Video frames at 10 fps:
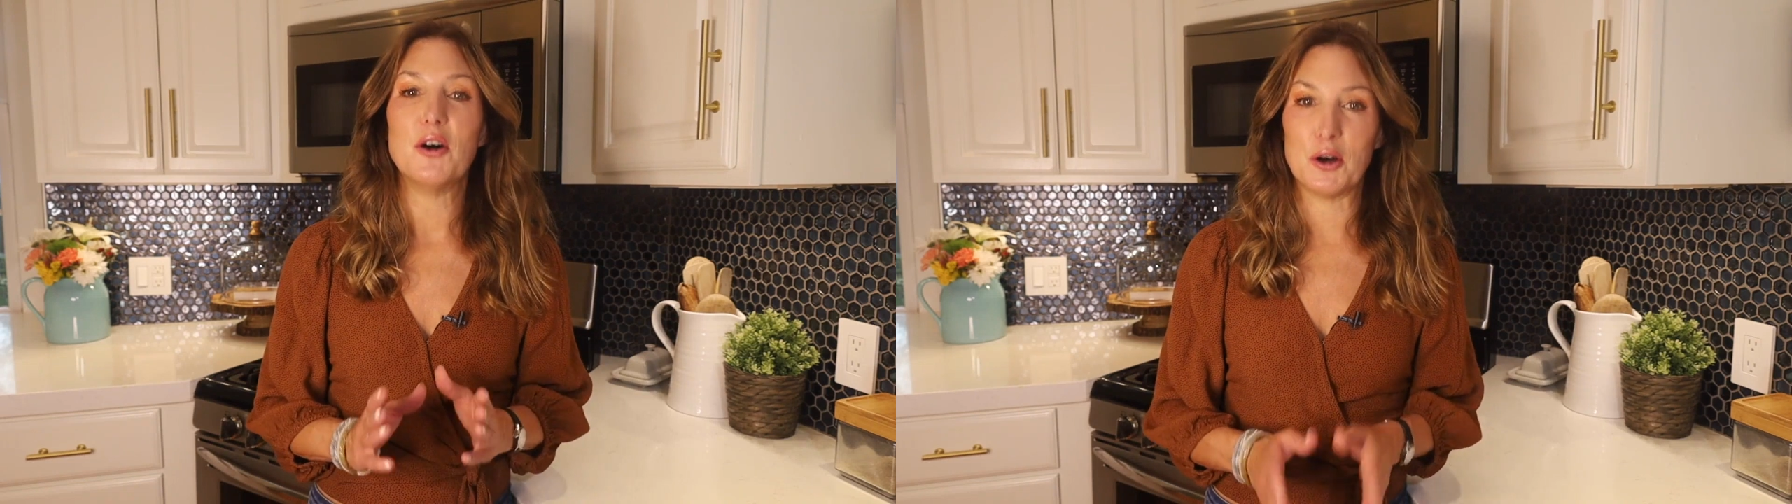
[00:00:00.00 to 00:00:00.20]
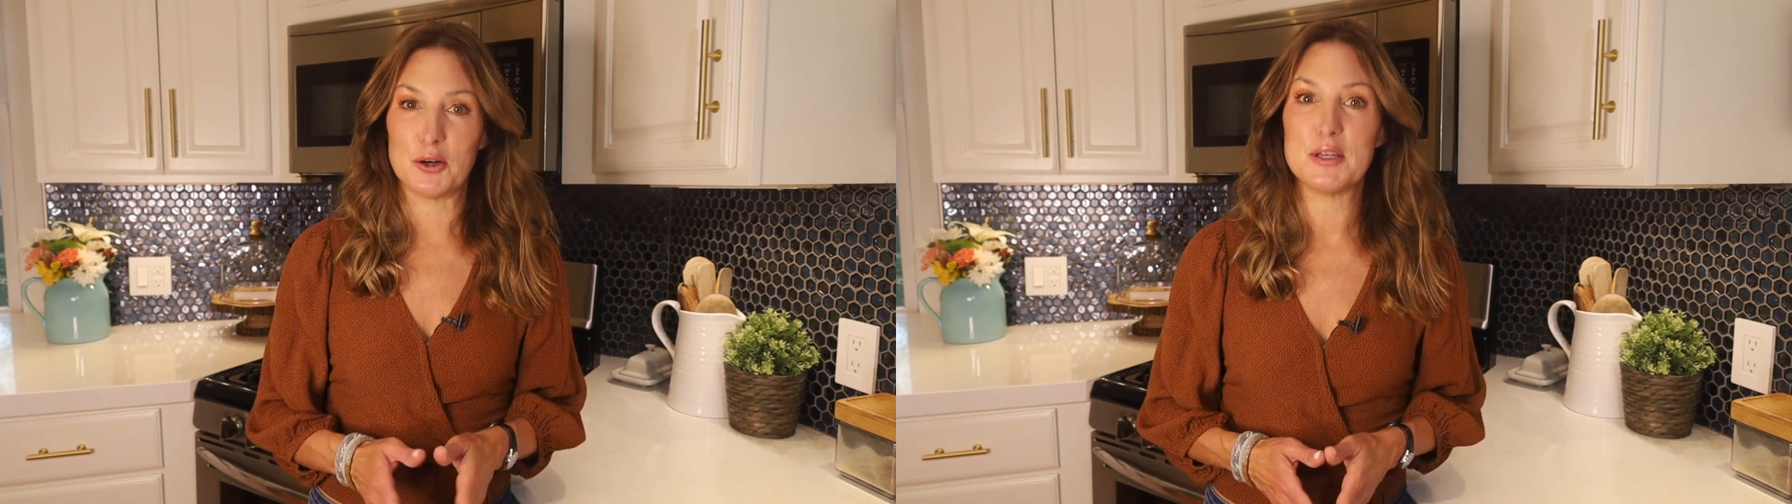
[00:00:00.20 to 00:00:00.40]

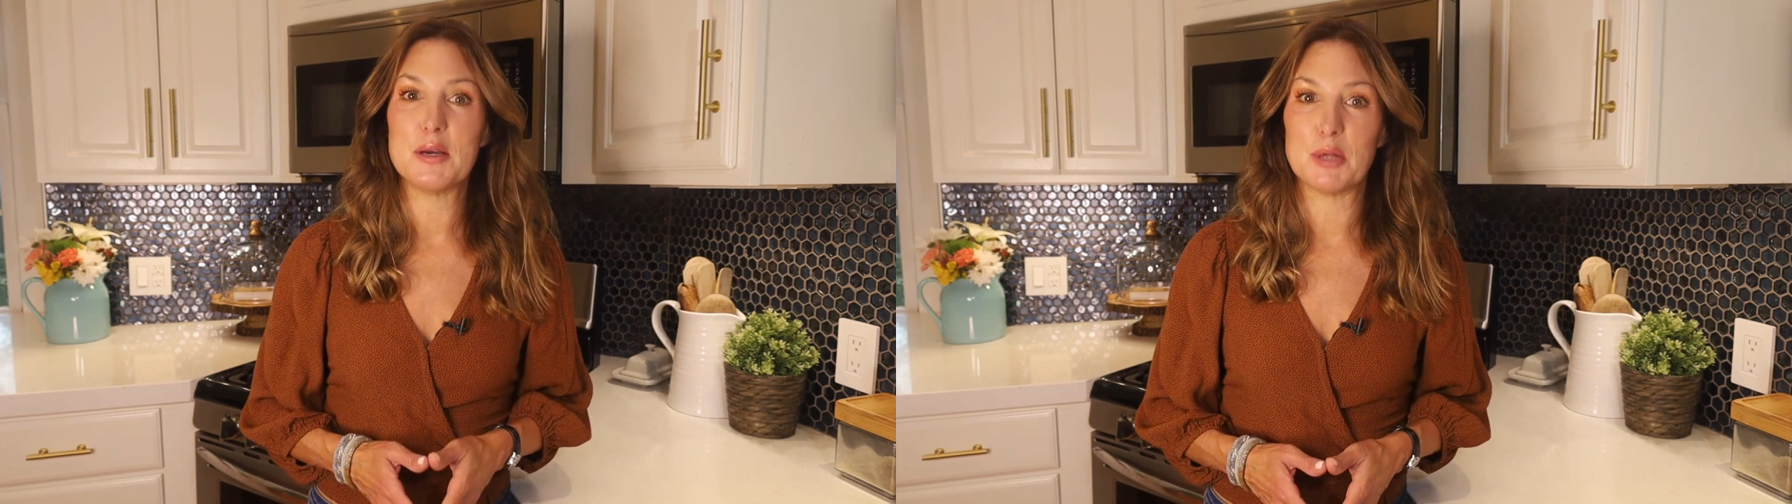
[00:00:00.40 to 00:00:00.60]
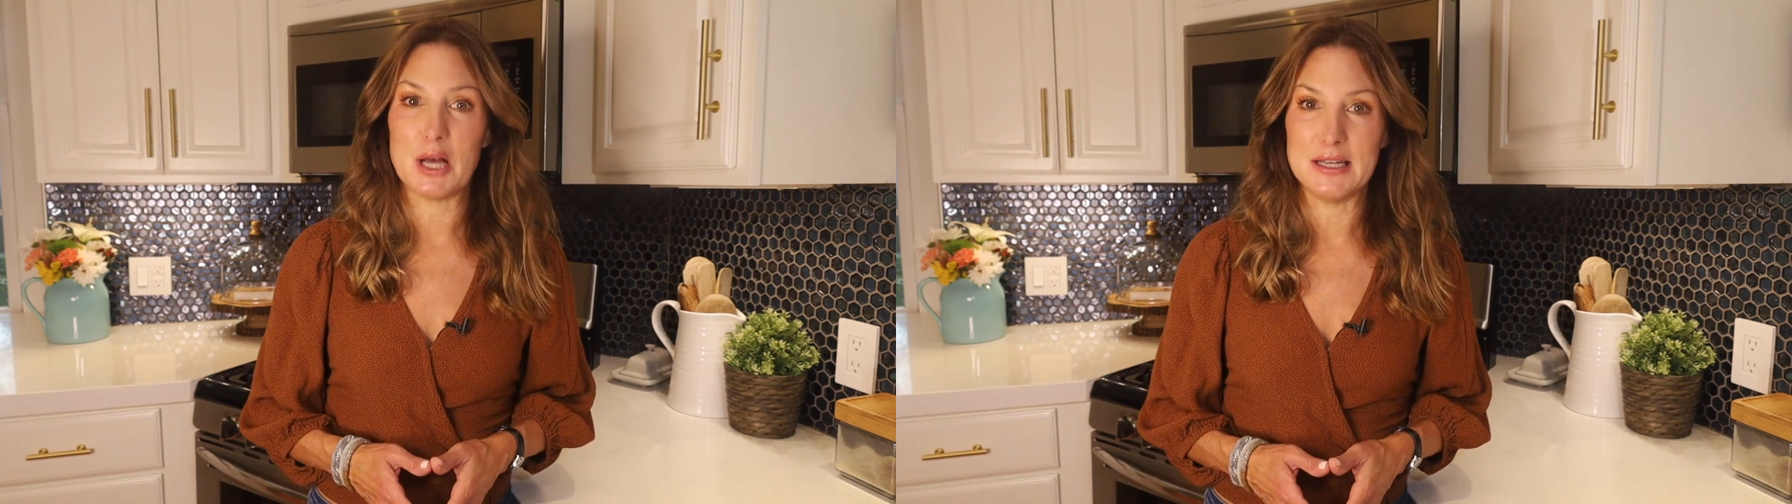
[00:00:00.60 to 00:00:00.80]
are the
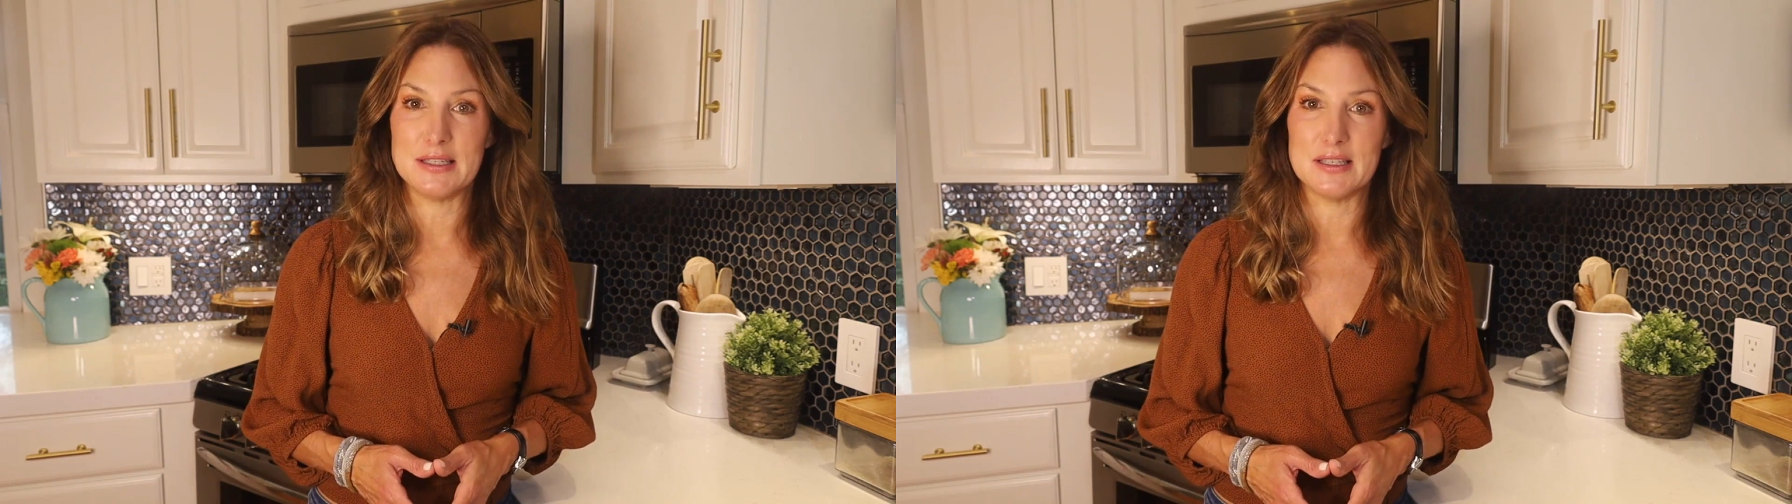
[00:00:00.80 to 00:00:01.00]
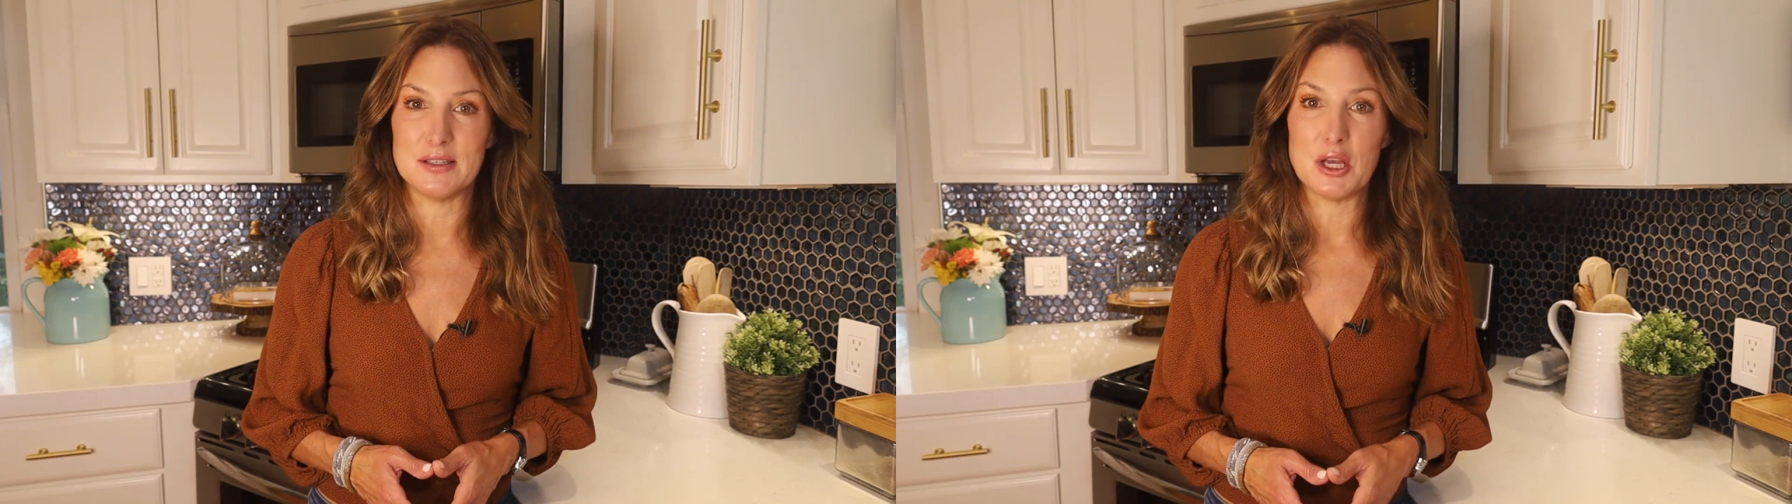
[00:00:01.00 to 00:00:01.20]

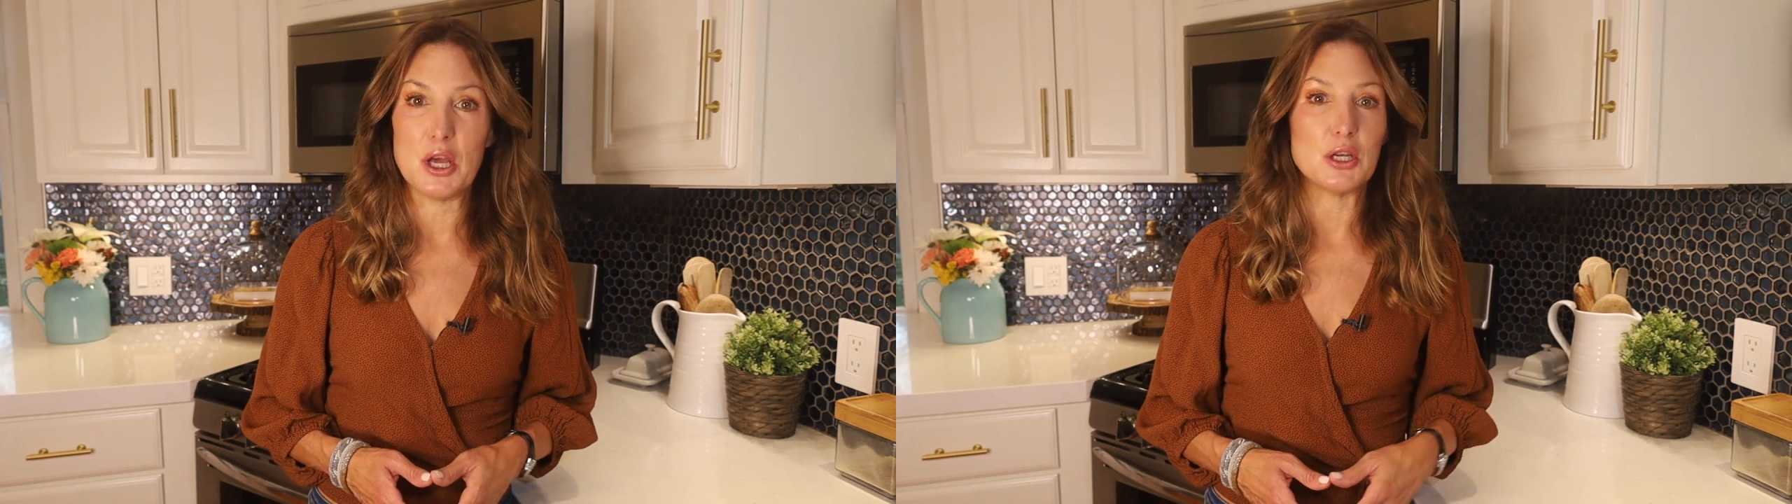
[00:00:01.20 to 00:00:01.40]
appliances.